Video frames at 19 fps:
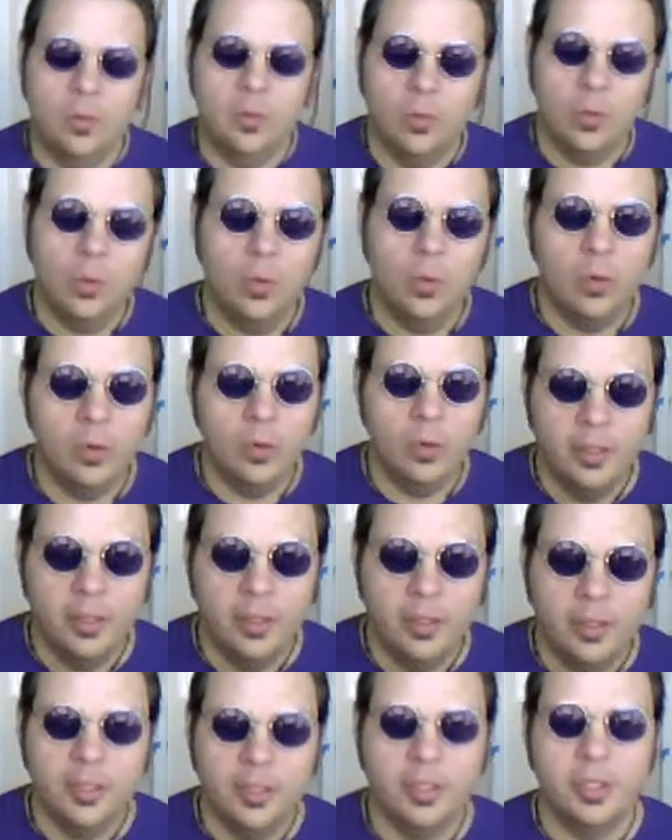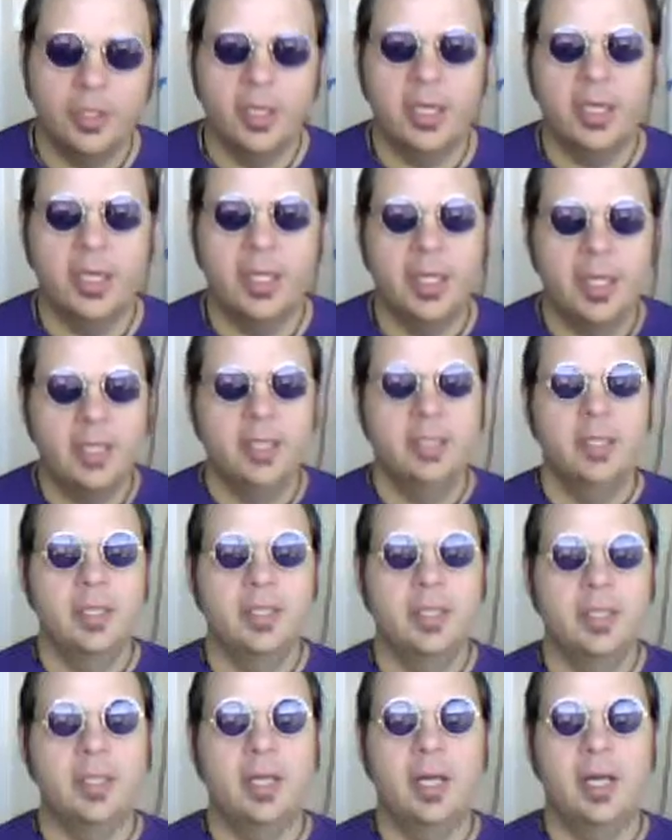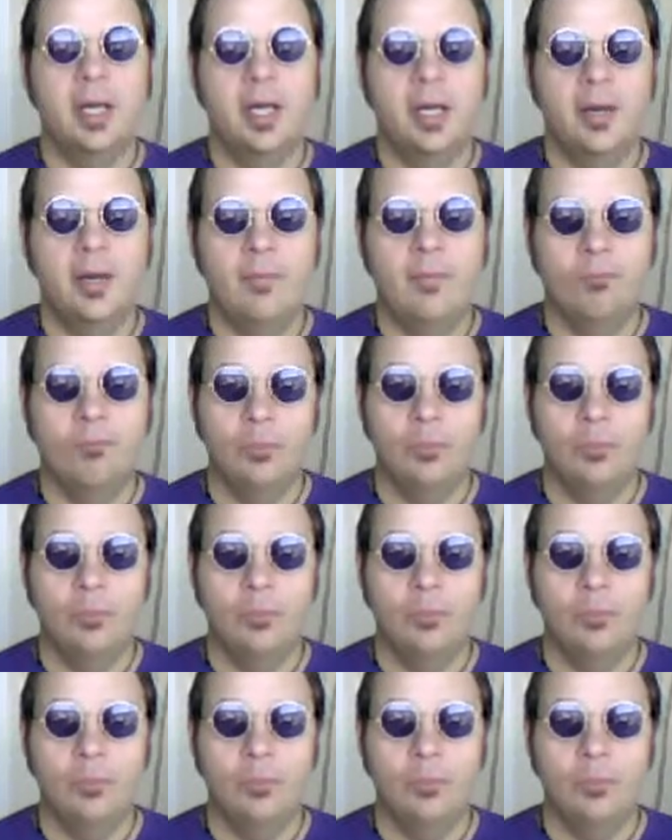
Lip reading: Or you're going to get a